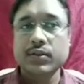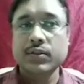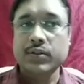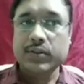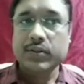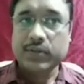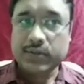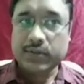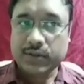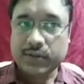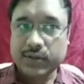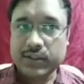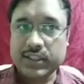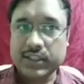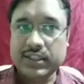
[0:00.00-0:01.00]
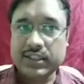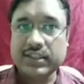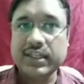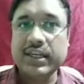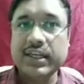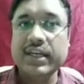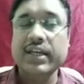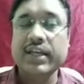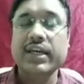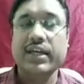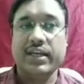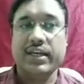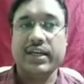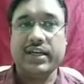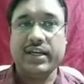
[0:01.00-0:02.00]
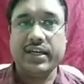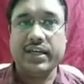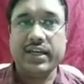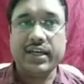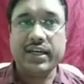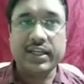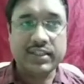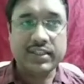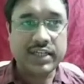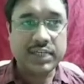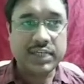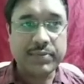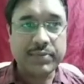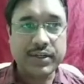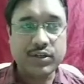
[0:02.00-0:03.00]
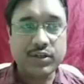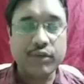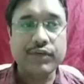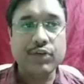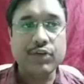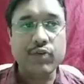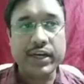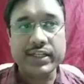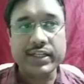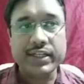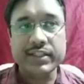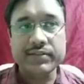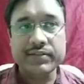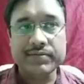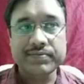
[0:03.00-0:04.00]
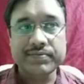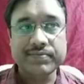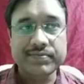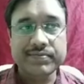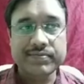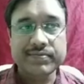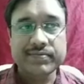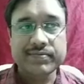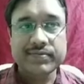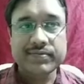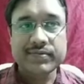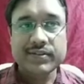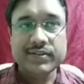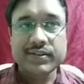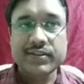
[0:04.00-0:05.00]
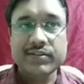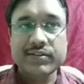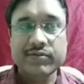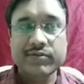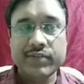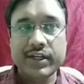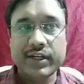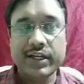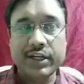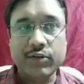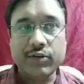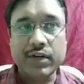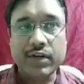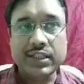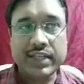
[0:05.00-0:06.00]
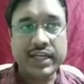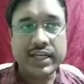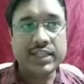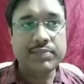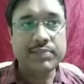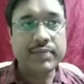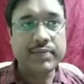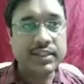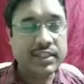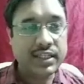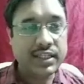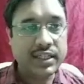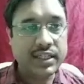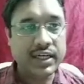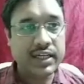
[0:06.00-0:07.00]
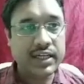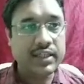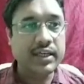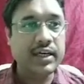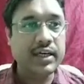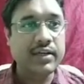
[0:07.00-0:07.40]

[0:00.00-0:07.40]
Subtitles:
So this is a statement of equality where equal sign is mentioned there here.